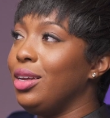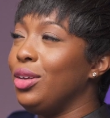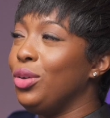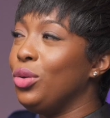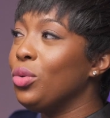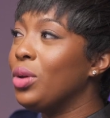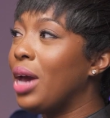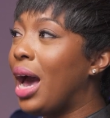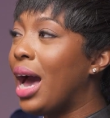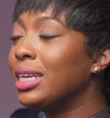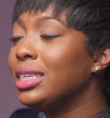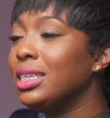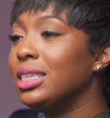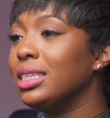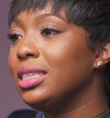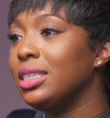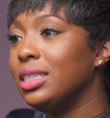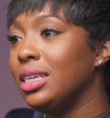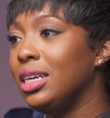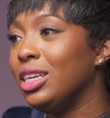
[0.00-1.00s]
you got to
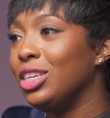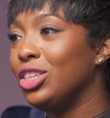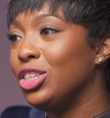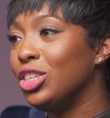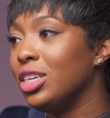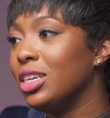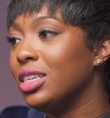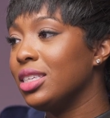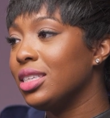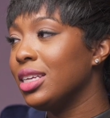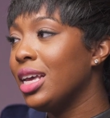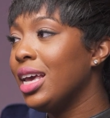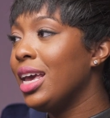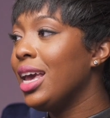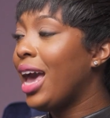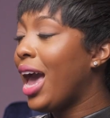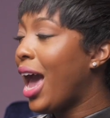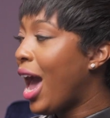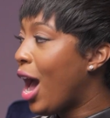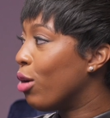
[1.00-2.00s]
see just
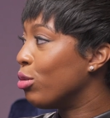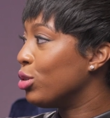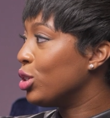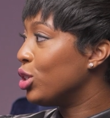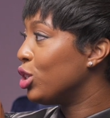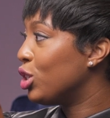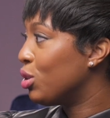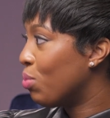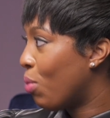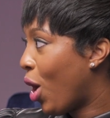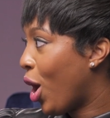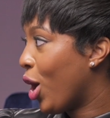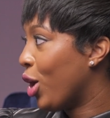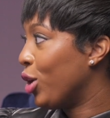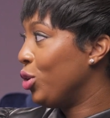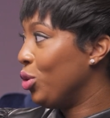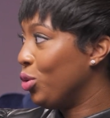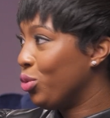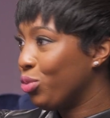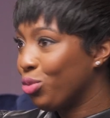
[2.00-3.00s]
how smart
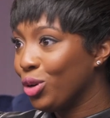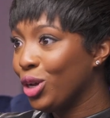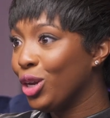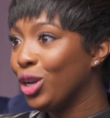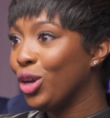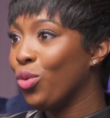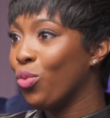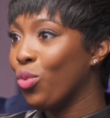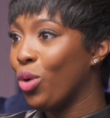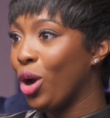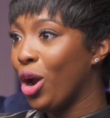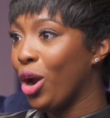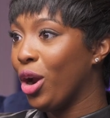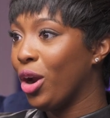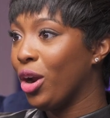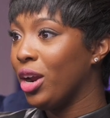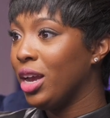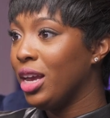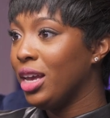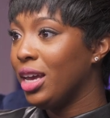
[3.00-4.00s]
you really
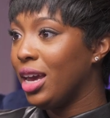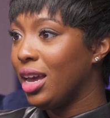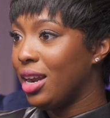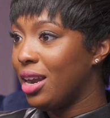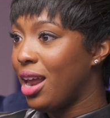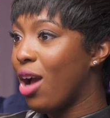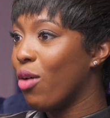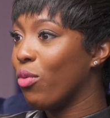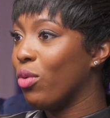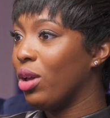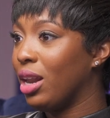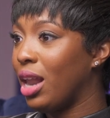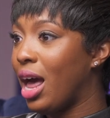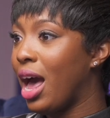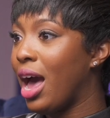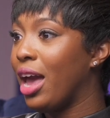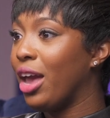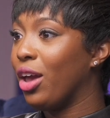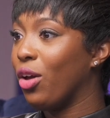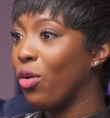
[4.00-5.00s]
were, and not
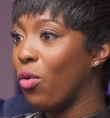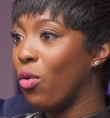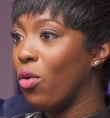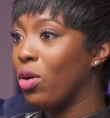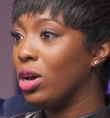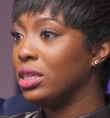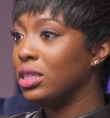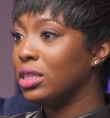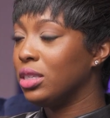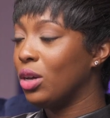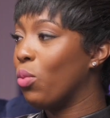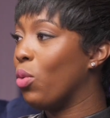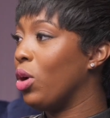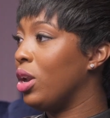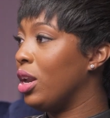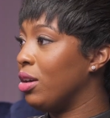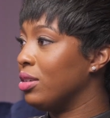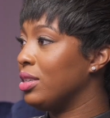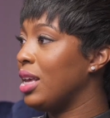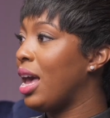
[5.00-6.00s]
relying on
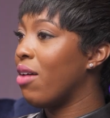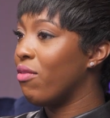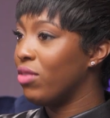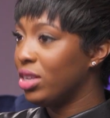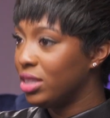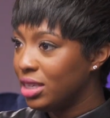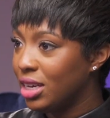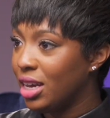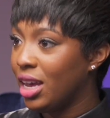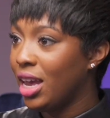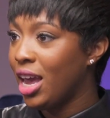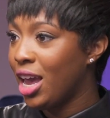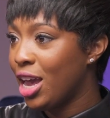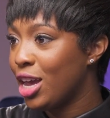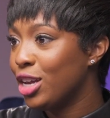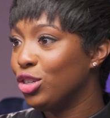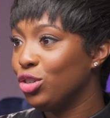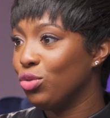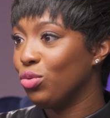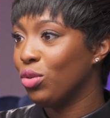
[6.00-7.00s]
someone else having to
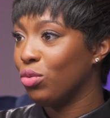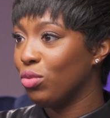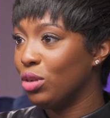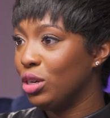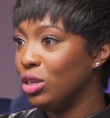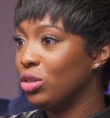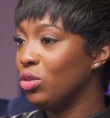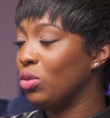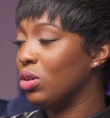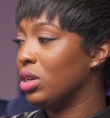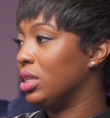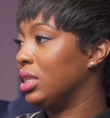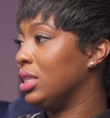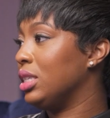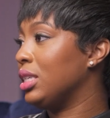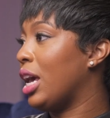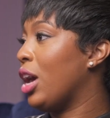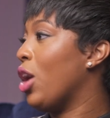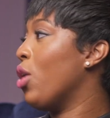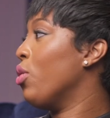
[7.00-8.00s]
hand you a resource and
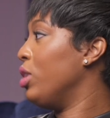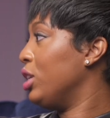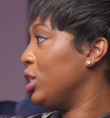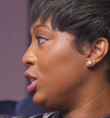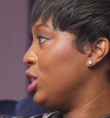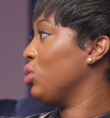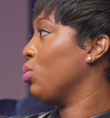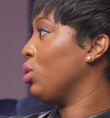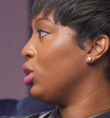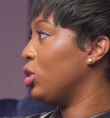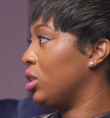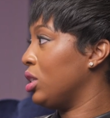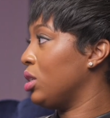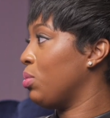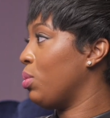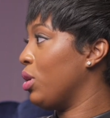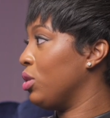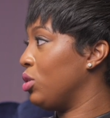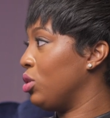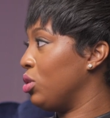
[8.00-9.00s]
say, oh, this is what you're
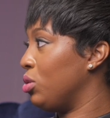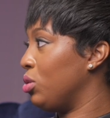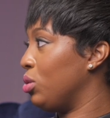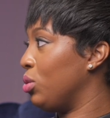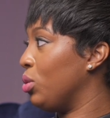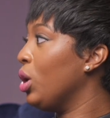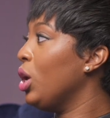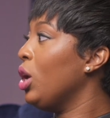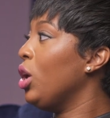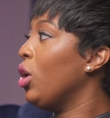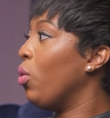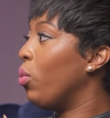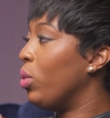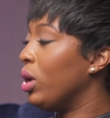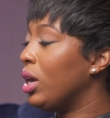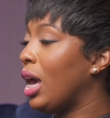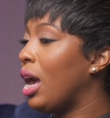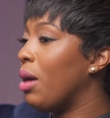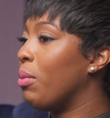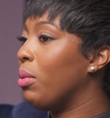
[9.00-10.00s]
supposed to do. We
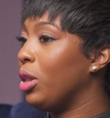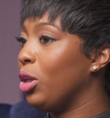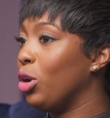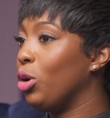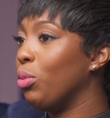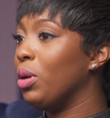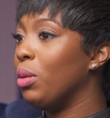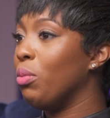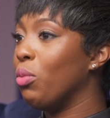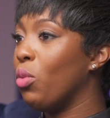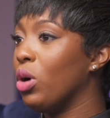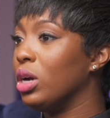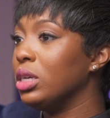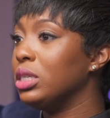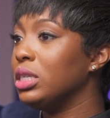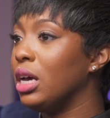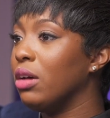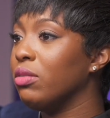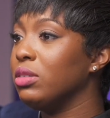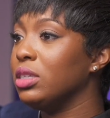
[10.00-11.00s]
came a little bit more
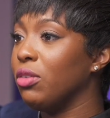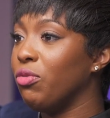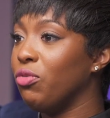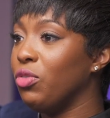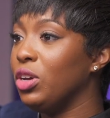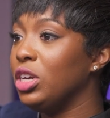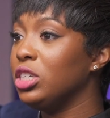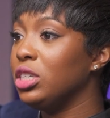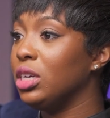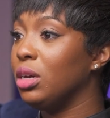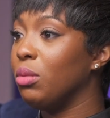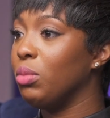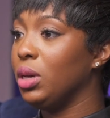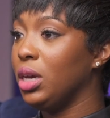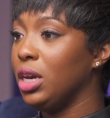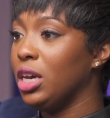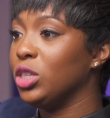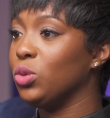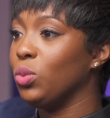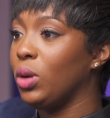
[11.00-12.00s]
self-sufficient
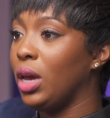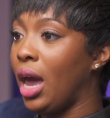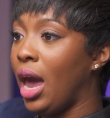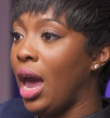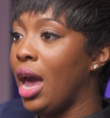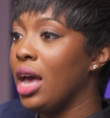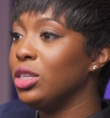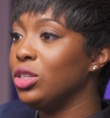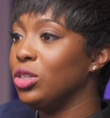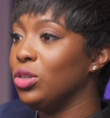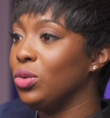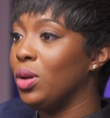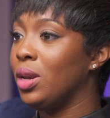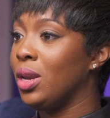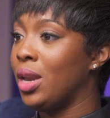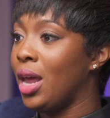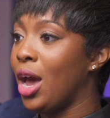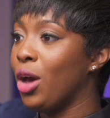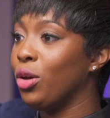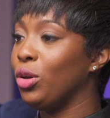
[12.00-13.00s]
because we had to,
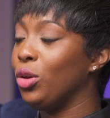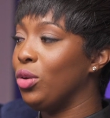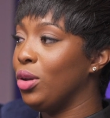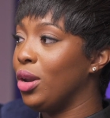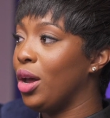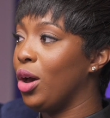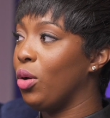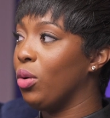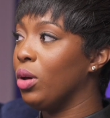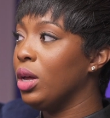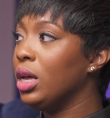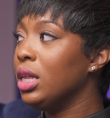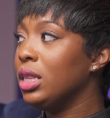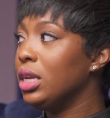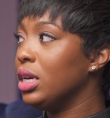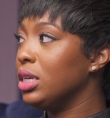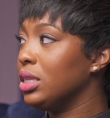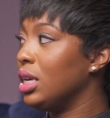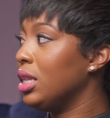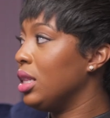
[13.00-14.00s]
and now you know
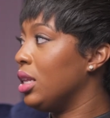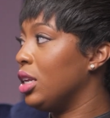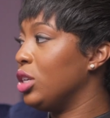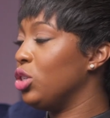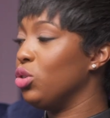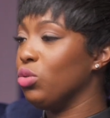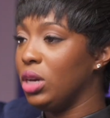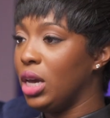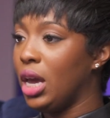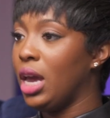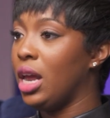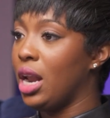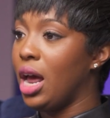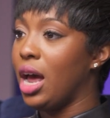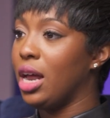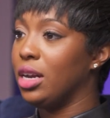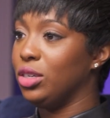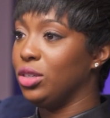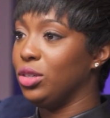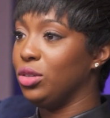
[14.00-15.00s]
there's nothing that you
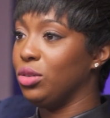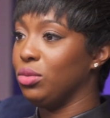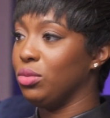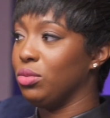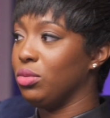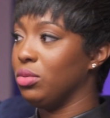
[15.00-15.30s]
cannot do.